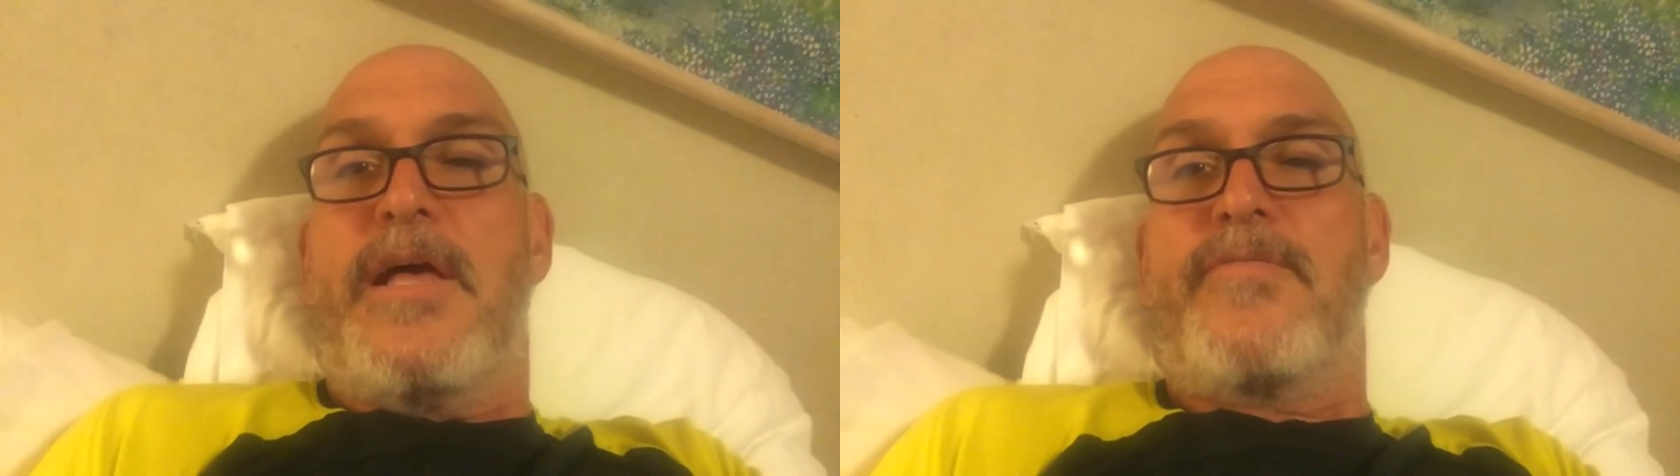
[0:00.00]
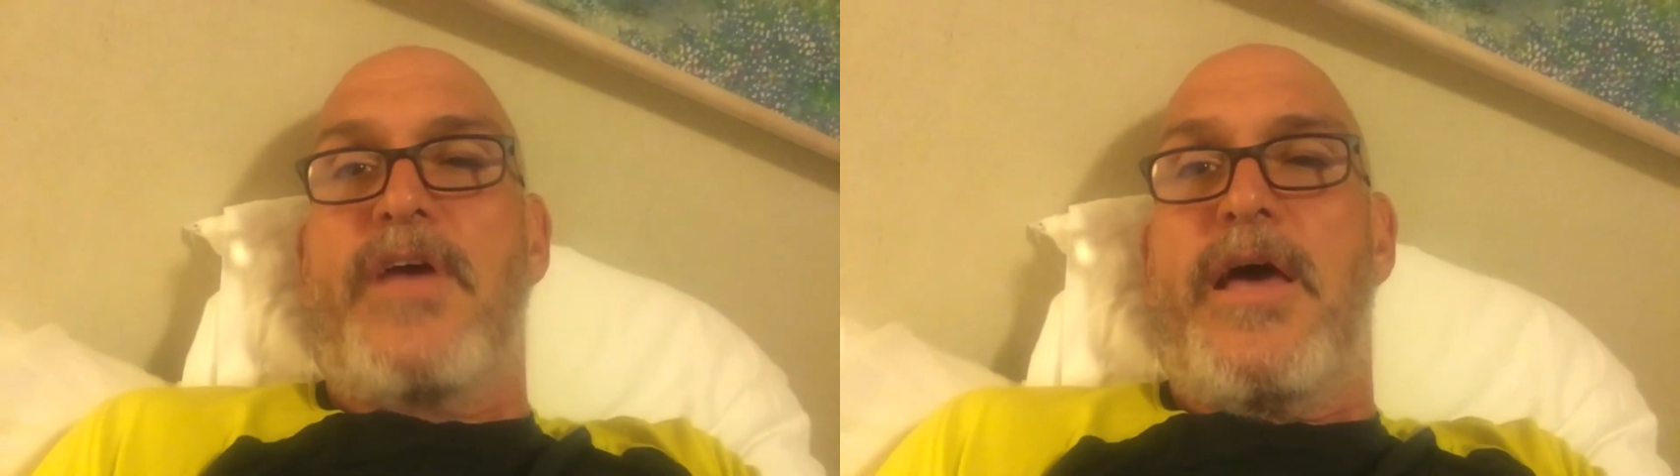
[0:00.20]

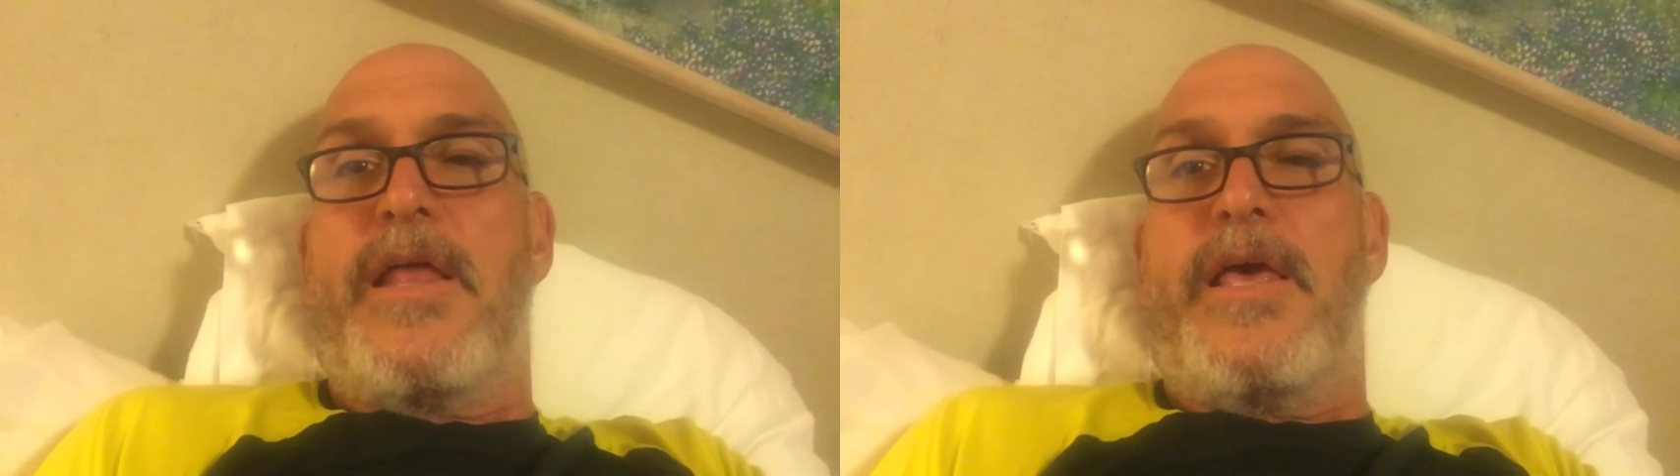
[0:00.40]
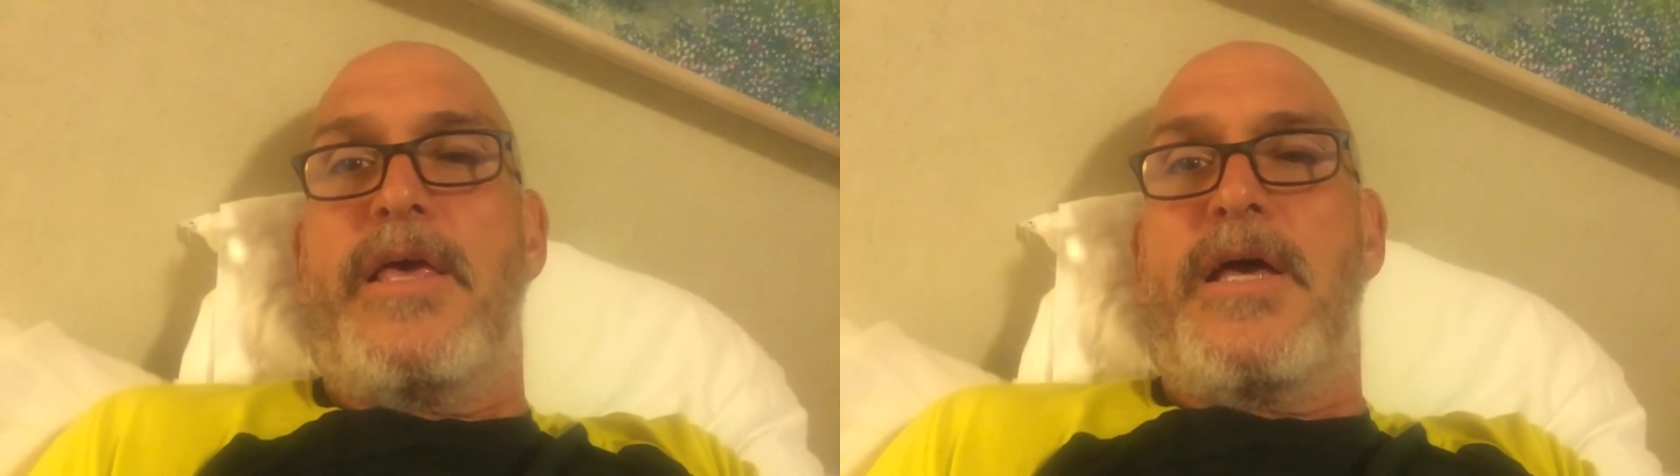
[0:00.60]
I've got
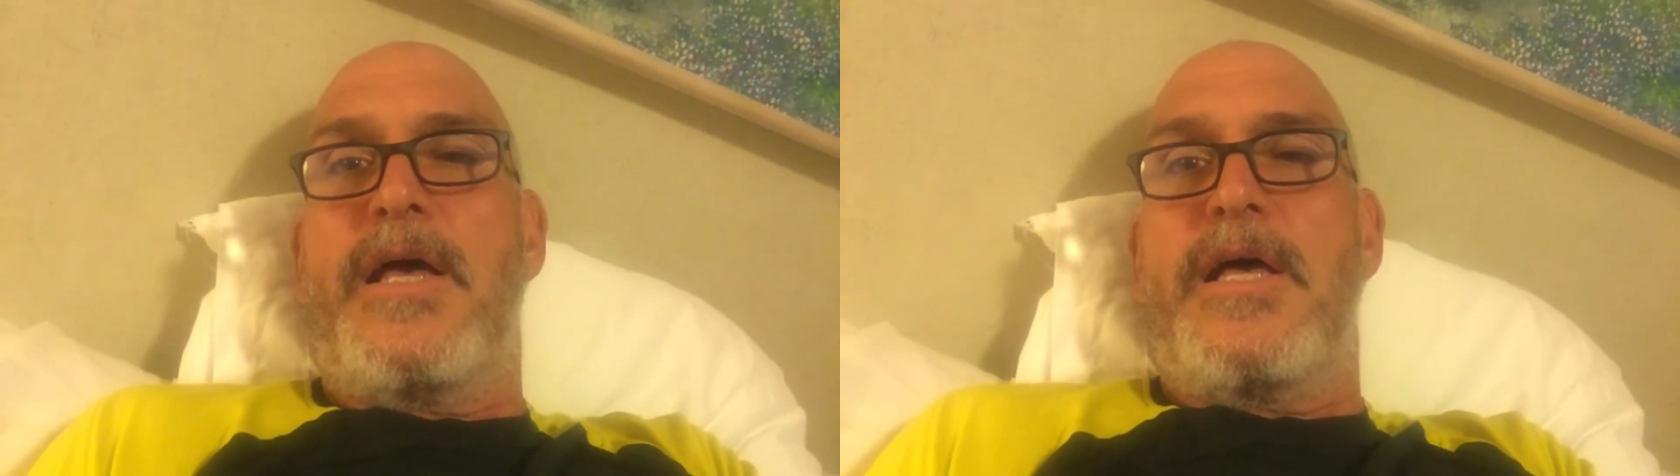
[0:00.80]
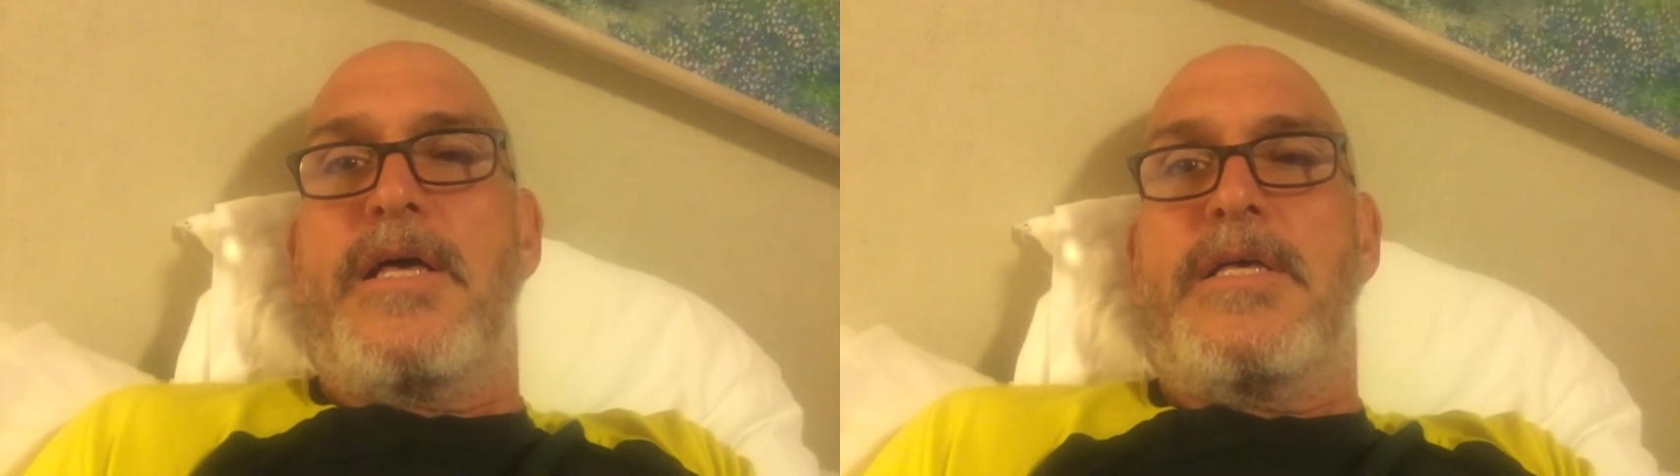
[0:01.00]

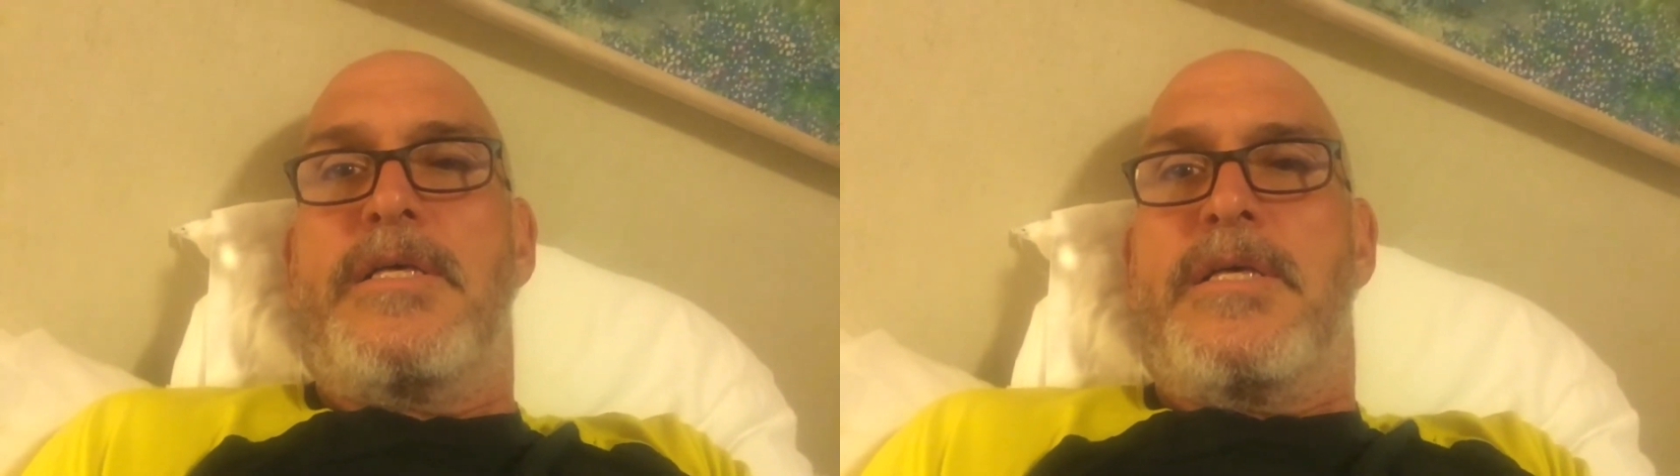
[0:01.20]
a